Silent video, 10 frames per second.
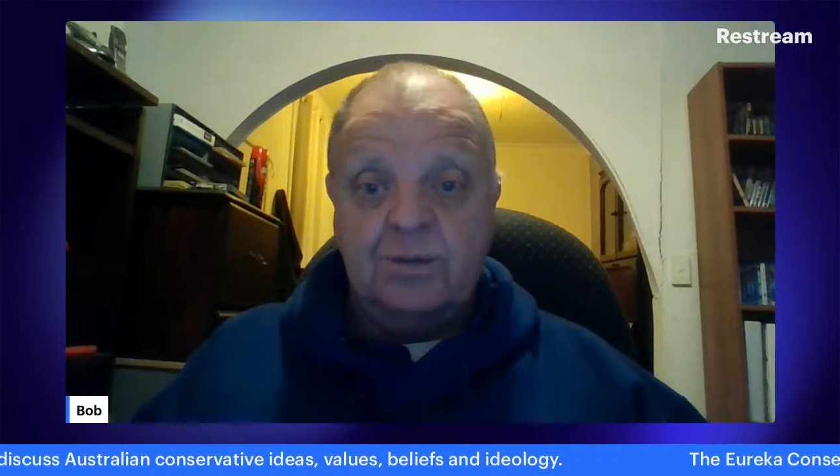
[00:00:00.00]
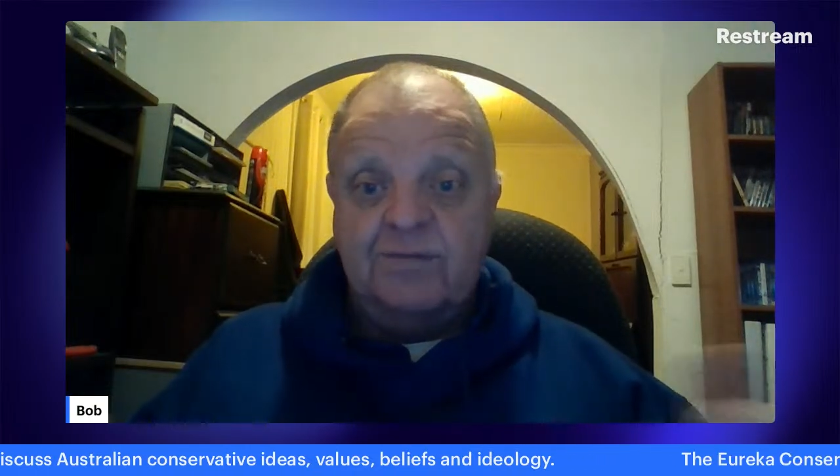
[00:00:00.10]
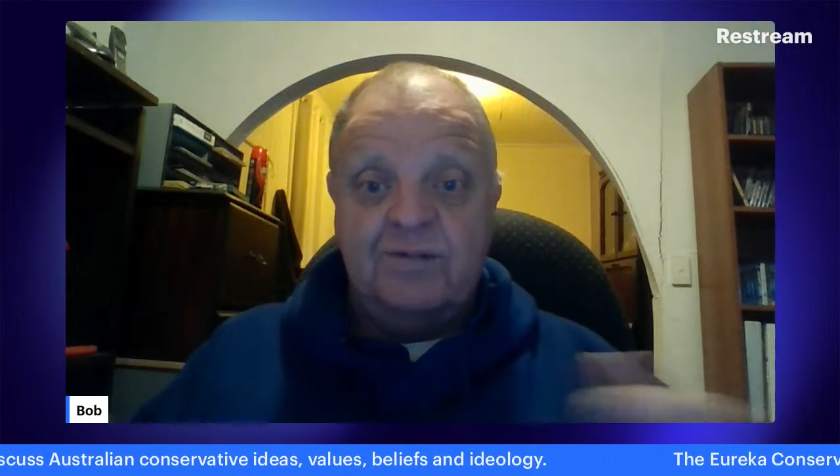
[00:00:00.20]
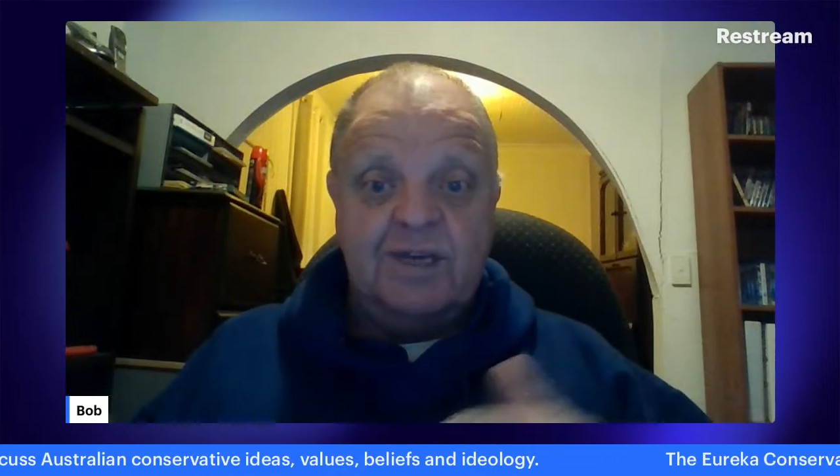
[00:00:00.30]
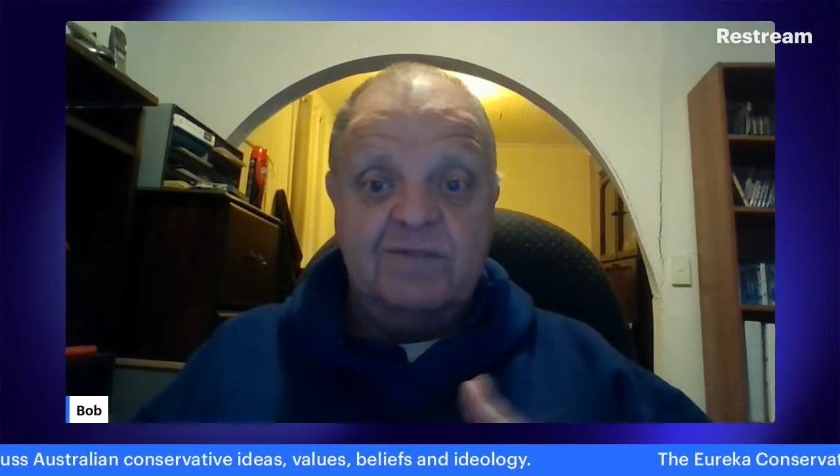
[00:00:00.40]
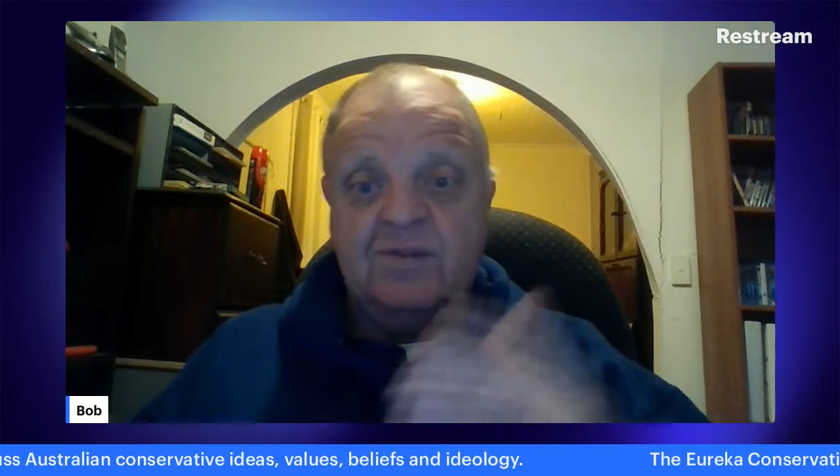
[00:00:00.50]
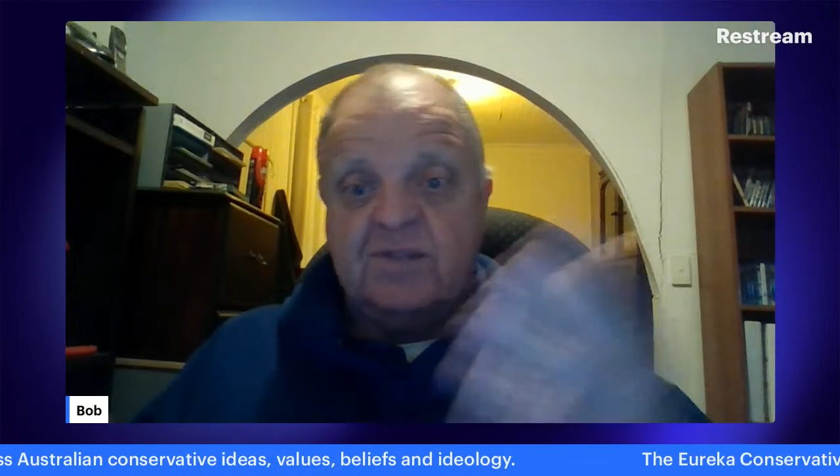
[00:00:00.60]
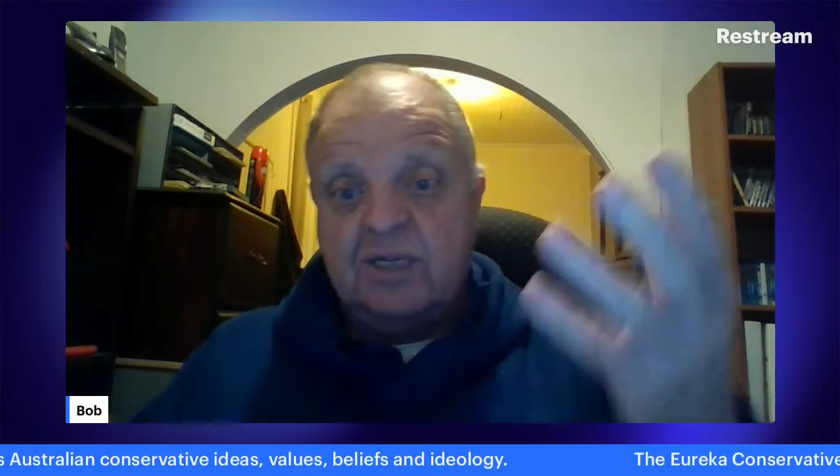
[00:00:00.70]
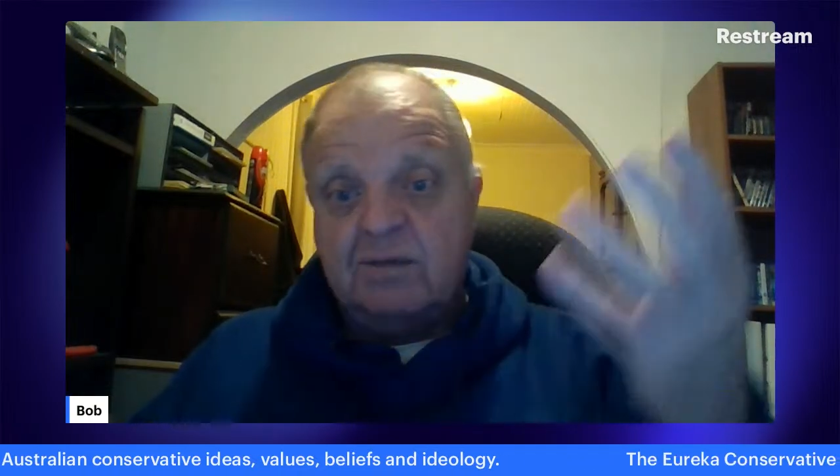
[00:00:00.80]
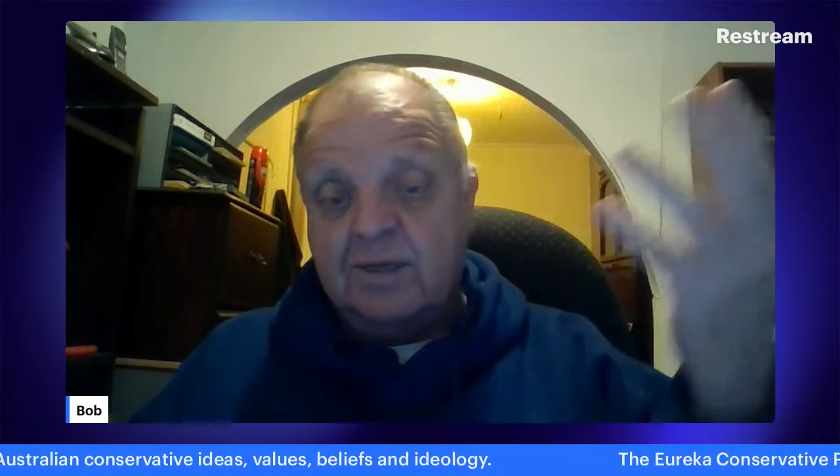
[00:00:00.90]
or even left of
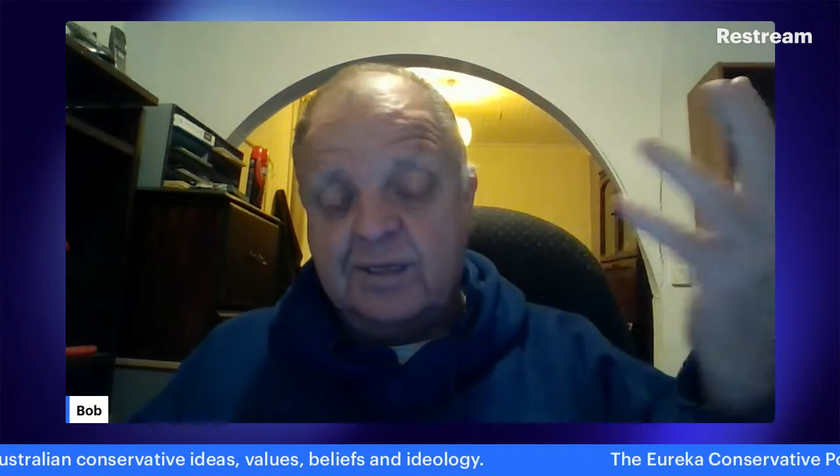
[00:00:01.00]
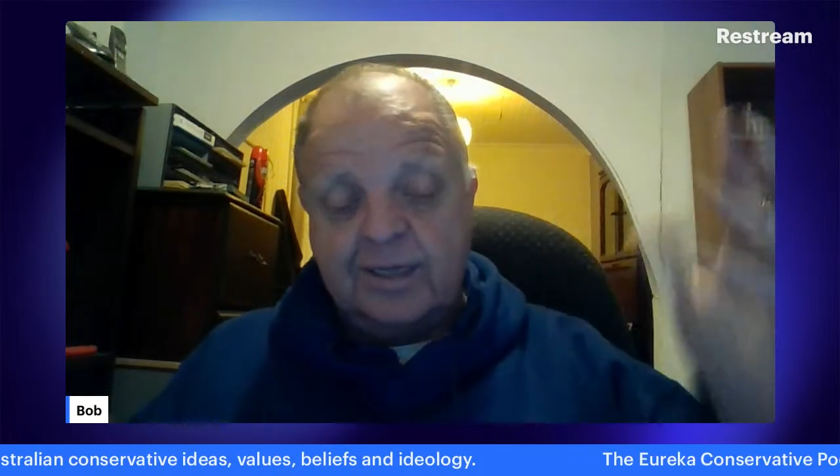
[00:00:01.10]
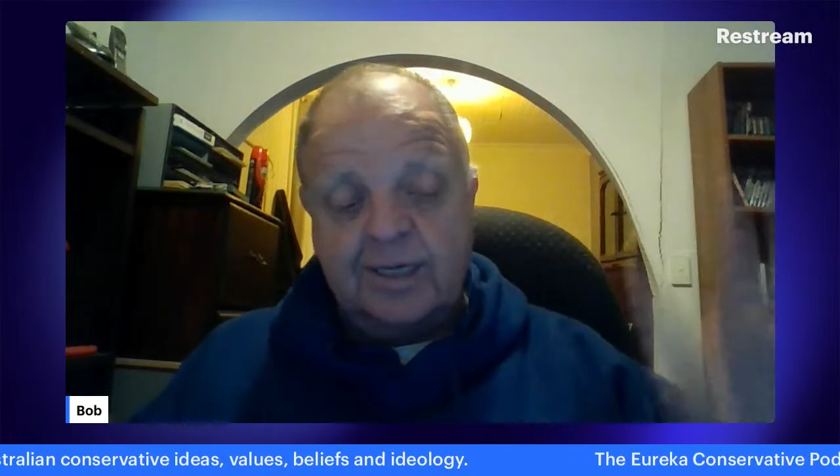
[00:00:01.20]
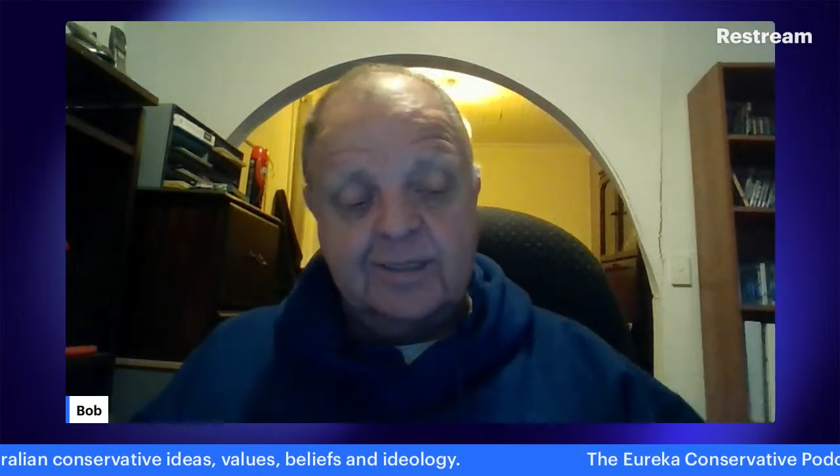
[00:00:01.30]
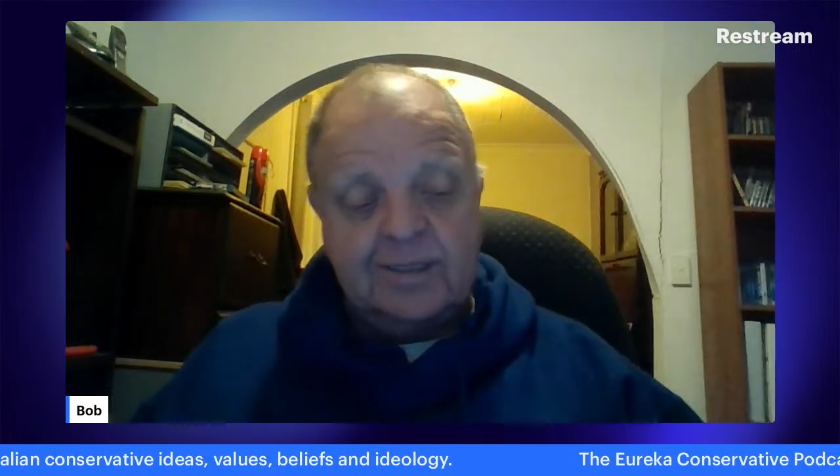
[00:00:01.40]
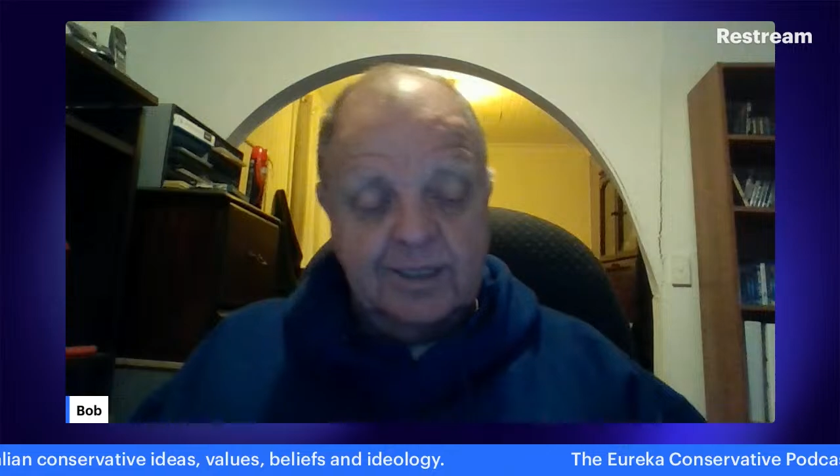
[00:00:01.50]
centre, who cares,